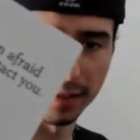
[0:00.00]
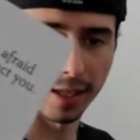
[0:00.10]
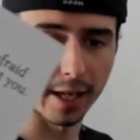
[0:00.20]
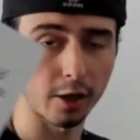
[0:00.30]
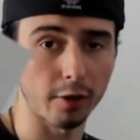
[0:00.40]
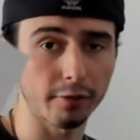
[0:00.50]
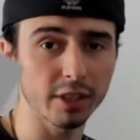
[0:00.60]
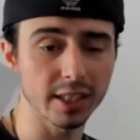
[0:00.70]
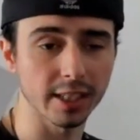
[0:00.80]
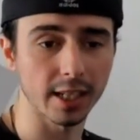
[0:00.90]
they are
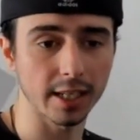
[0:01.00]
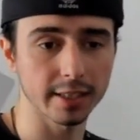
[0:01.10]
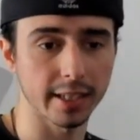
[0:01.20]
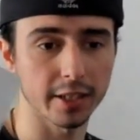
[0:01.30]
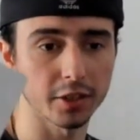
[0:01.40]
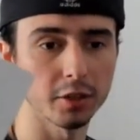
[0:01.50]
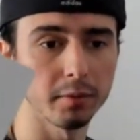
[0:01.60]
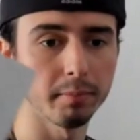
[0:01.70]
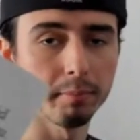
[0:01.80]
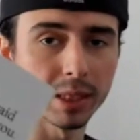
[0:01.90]
afraid to contact
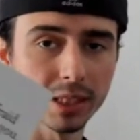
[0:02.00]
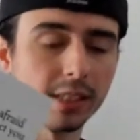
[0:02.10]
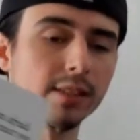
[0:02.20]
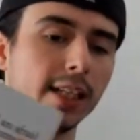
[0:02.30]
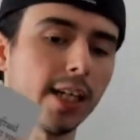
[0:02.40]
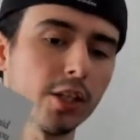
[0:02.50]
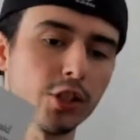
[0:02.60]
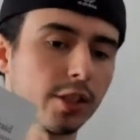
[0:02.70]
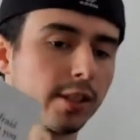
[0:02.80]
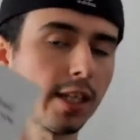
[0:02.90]
you because they
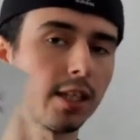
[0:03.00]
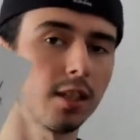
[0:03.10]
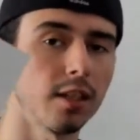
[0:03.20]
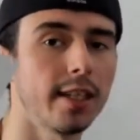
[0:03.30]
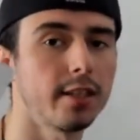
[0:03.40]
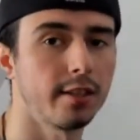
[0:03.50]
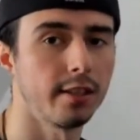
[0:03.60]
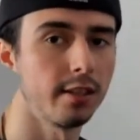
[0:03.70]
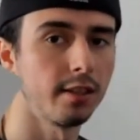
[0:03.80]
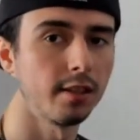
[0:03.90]
understand the
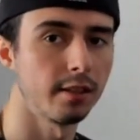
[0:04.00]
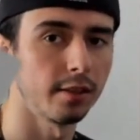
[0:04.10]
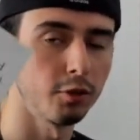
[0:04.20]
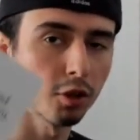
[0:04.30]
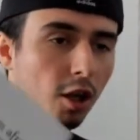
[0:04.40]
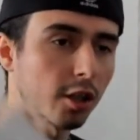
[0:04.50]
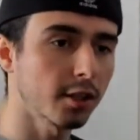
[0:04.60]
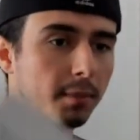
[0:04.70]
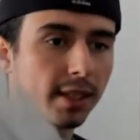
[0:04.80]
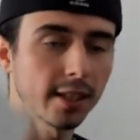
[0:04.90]
lesson. You taught
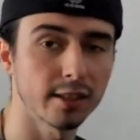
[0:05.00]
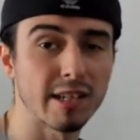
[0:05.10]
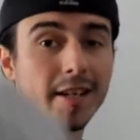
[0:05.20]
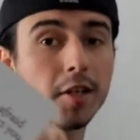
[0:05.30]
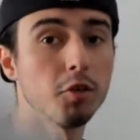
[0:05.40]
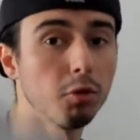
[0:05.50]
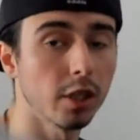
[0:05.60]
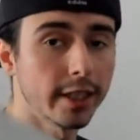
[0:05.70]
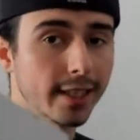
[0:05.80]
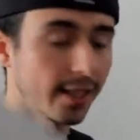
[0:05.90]
them a lesson and you
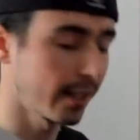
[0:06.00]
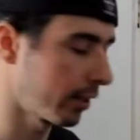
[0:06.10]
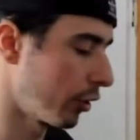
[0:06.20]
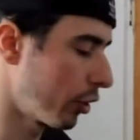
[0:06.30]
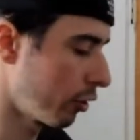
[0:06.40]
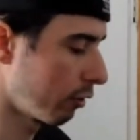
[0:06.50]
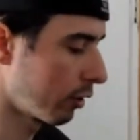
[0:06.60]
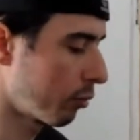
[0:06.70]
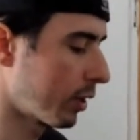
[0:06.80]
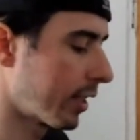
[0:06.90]
learned the lesson too.
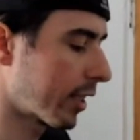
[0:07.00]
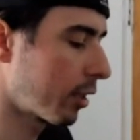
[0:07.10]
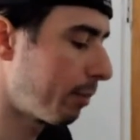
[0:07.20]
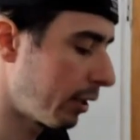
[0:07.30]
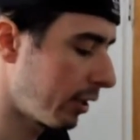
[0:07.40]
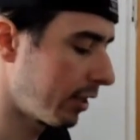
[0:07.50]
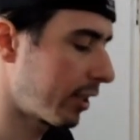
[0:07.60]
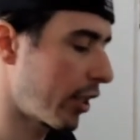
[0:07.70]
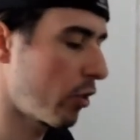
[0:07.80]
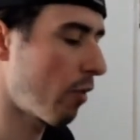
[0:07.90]
This was an experience
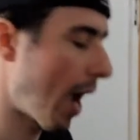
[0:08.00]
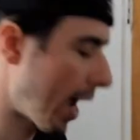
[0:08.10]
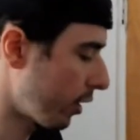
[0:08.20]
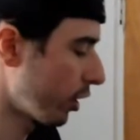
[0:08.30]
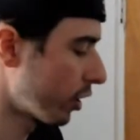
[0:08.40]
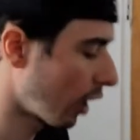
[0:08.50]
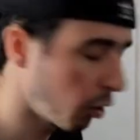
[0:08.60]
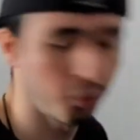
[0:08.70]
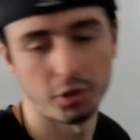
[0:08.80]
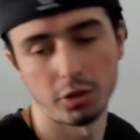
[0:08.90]
that you had to
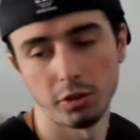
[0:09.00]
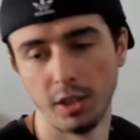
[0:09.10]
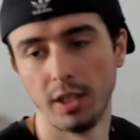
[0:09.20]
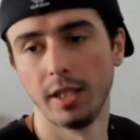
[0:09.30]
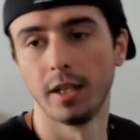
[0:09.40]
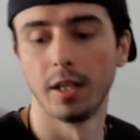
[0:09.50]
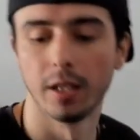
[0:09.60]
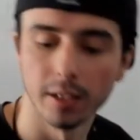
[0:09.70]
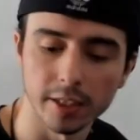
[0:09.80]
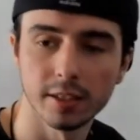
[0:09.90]
go through.
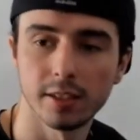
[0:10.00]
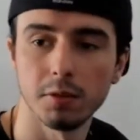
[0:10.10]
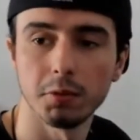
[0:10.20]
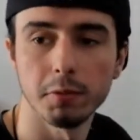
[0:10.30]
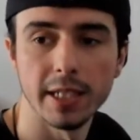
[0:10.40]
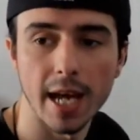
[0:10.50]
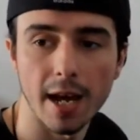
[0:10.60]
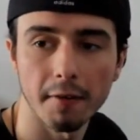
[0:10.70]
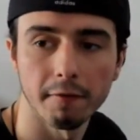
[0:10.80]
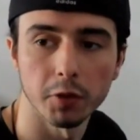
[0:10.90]
Let's see what we
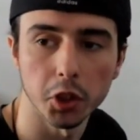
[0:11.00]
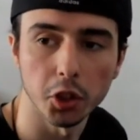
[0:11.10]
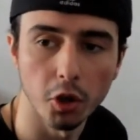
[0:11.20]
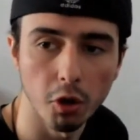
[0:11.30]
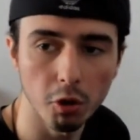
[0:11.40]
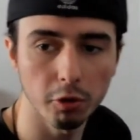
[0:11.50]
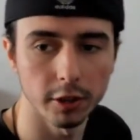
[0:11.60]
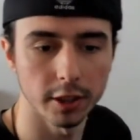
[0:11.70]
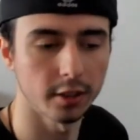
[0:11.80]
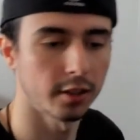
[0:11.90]
have for Taurus.